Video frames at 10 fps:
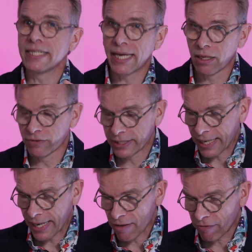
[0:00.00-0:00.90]
elephant,
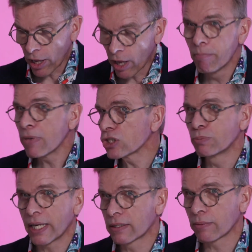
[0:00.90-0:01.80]
and have a much
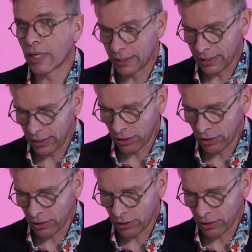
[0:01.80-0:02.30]
better idea